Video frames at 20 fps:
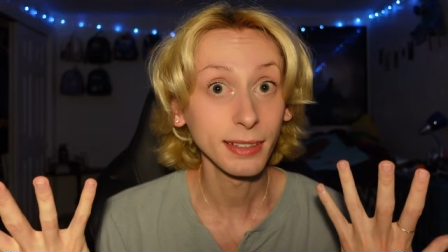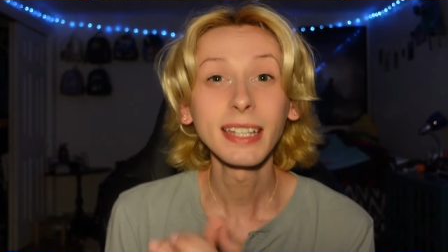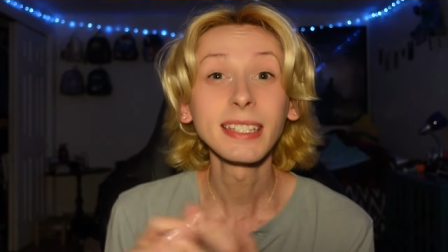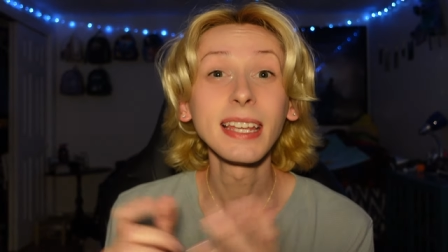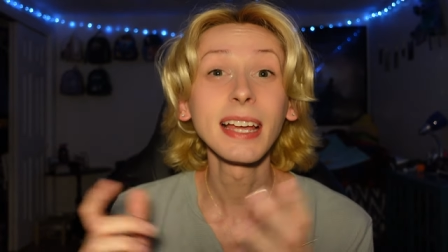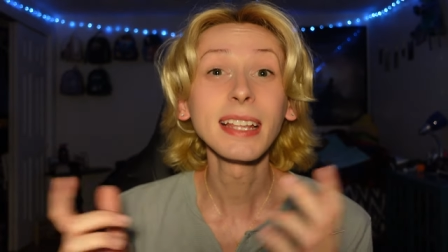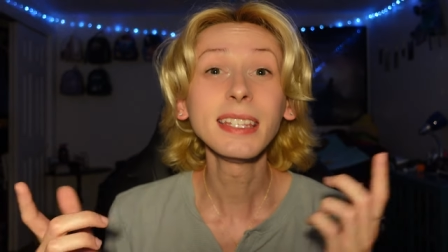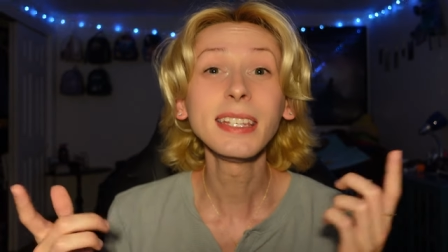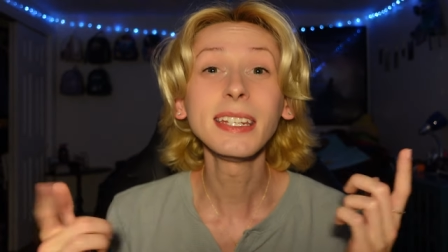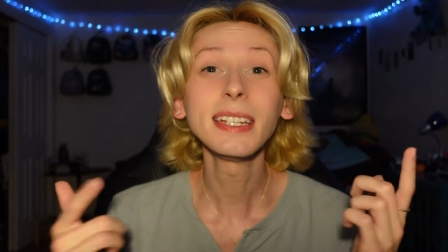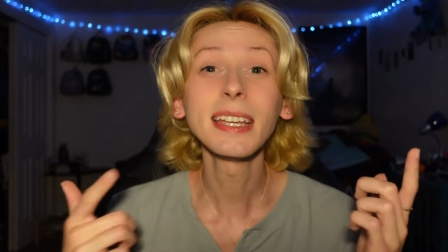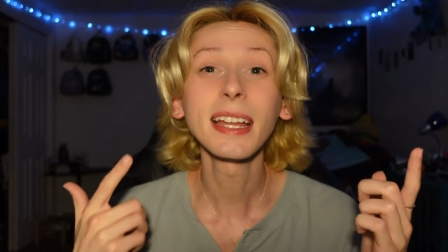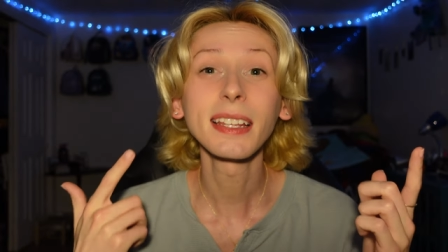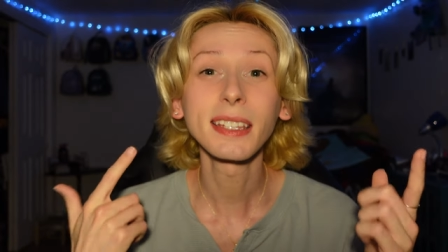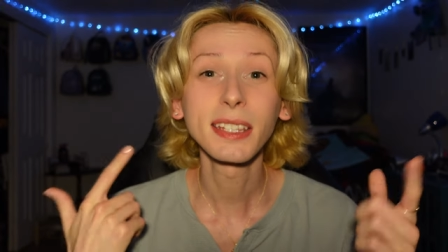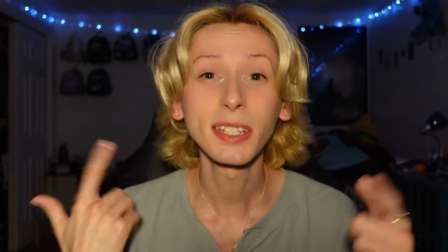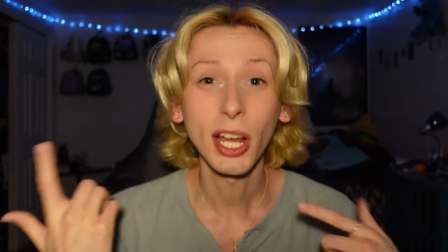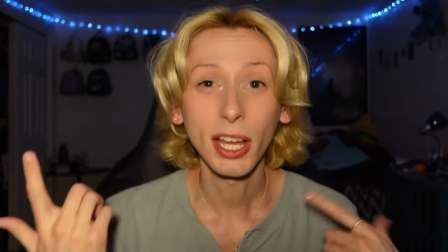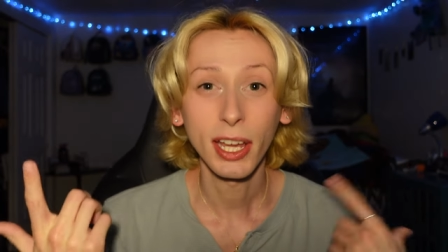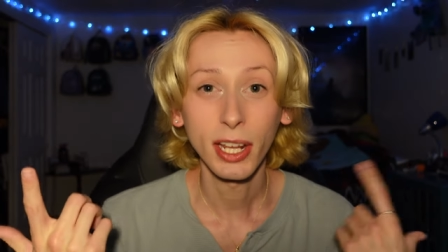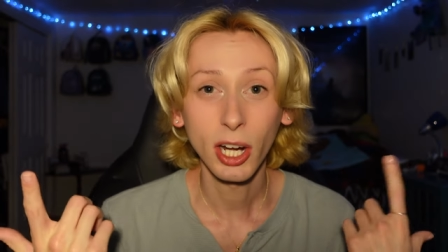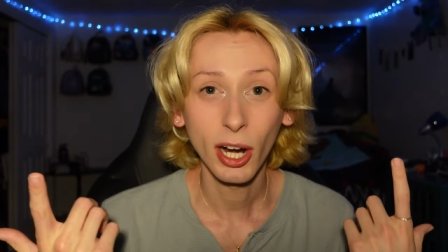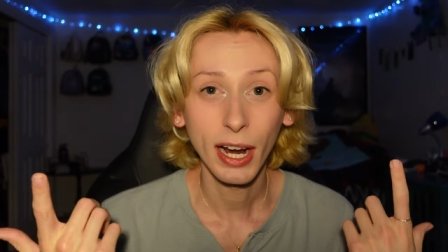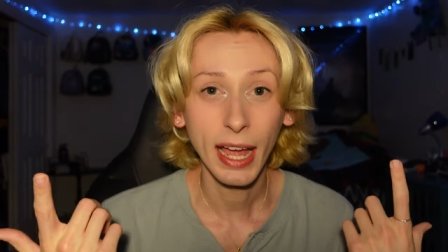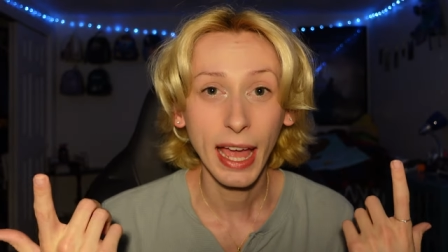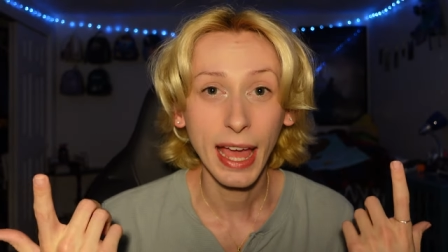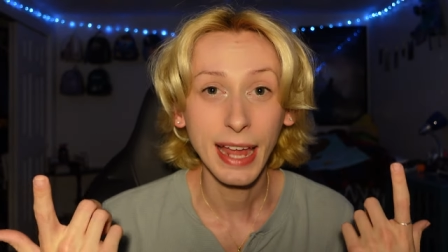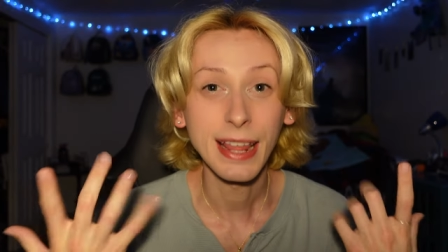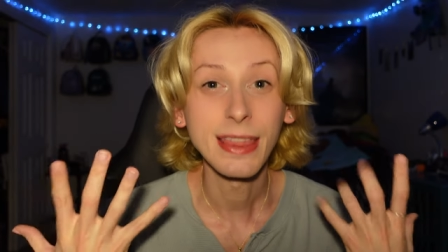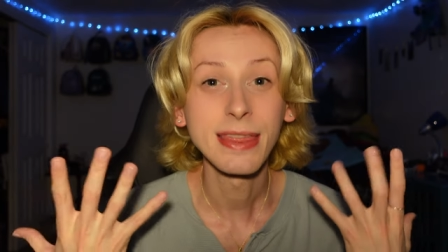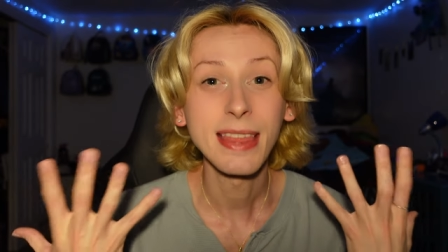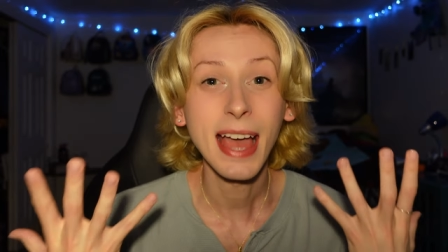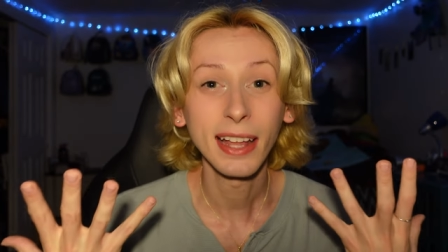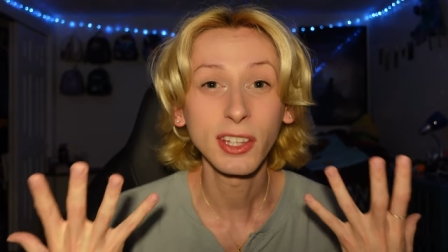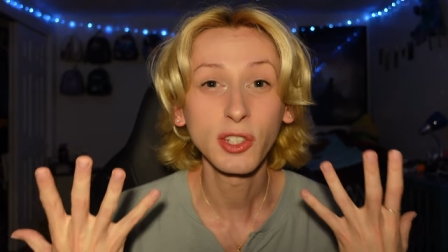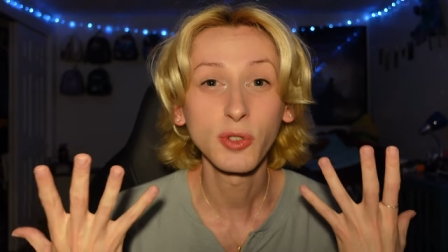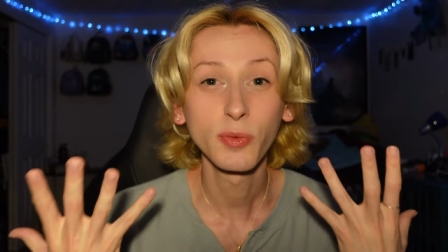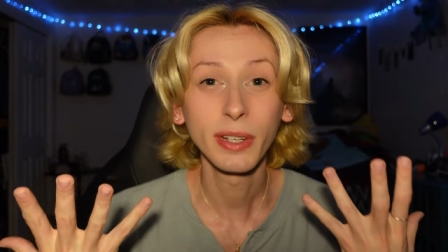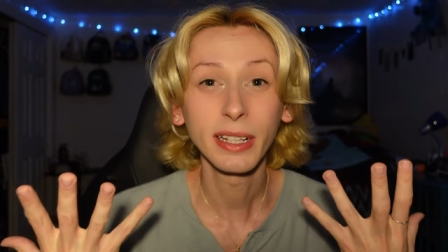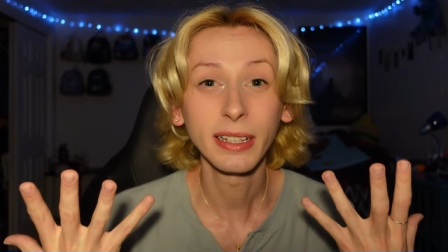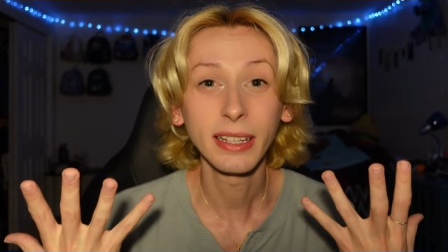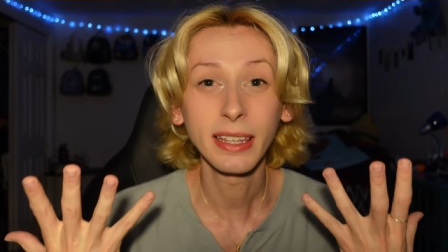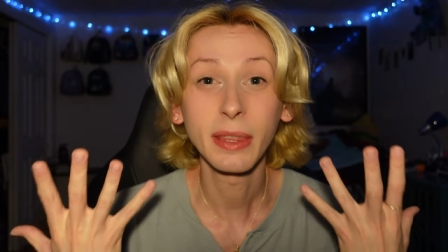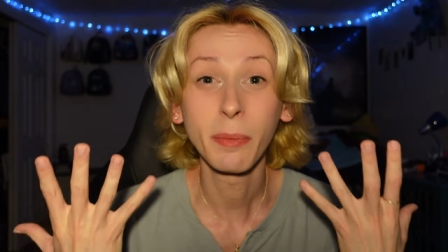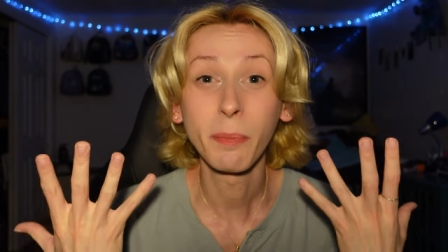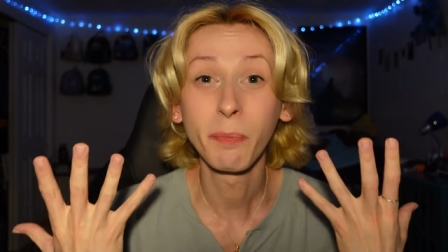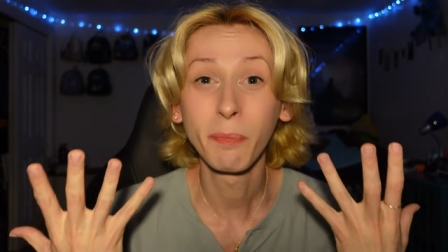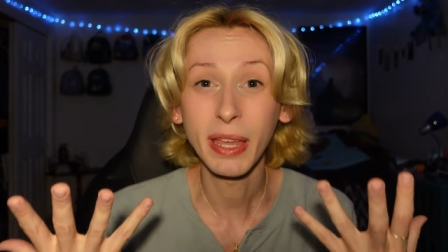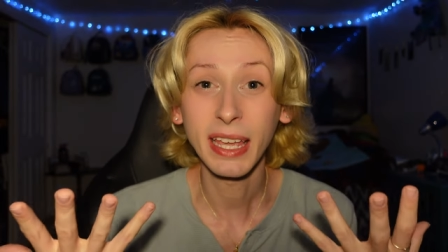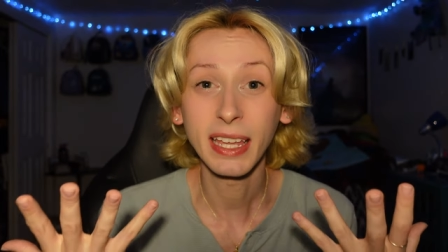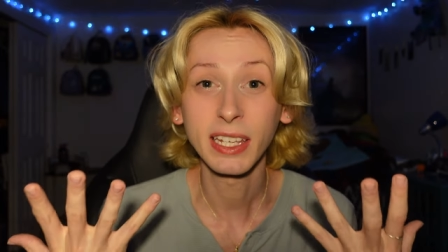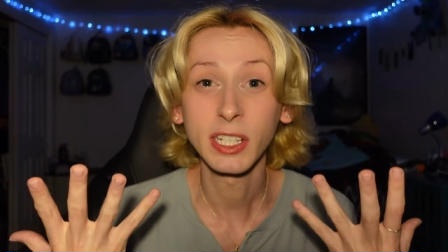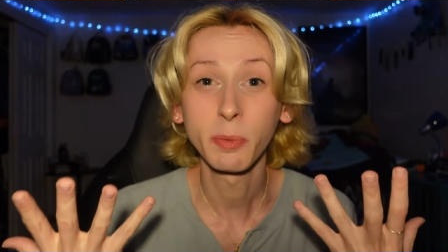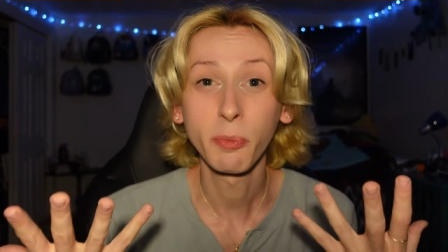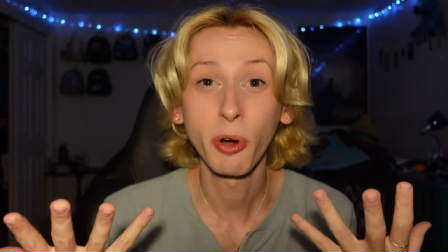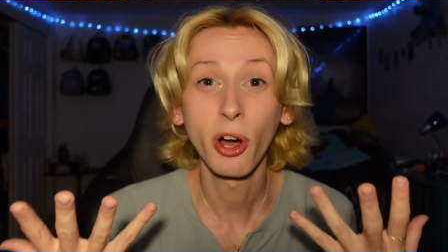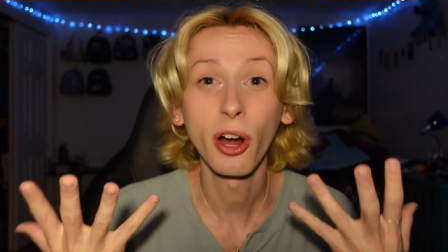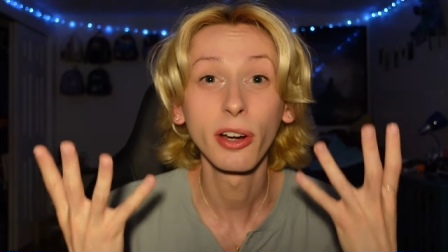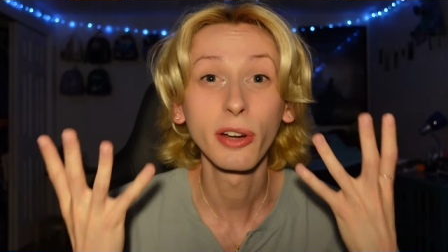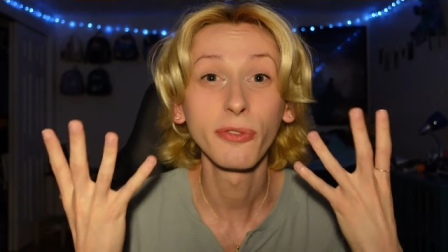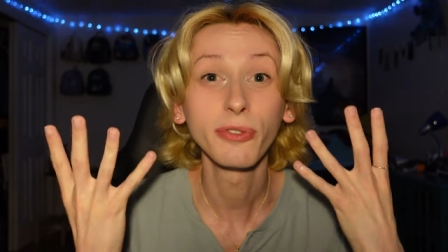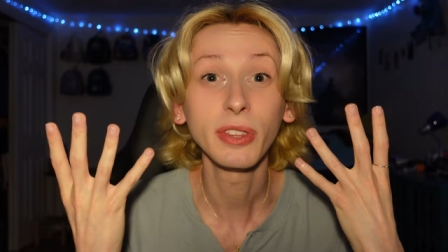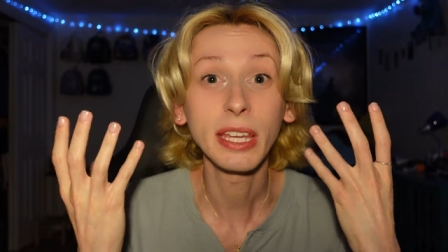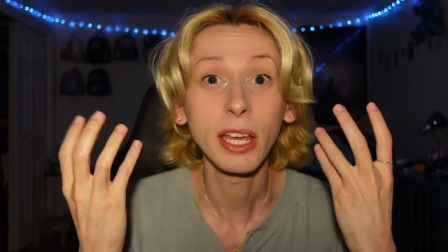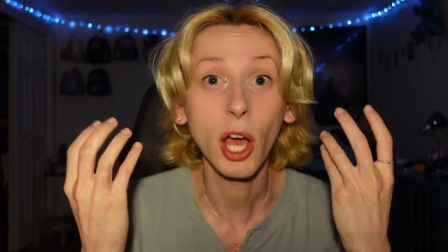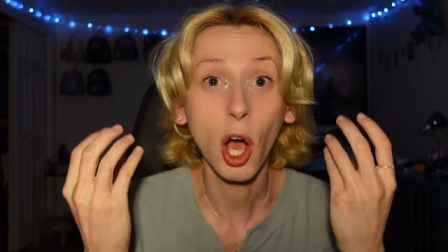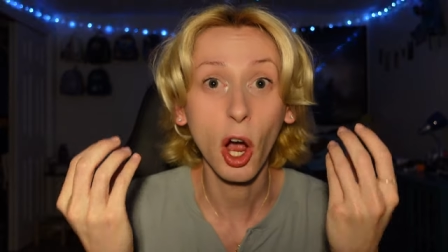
It tends to get stuck in our head and that's really the biggest part of the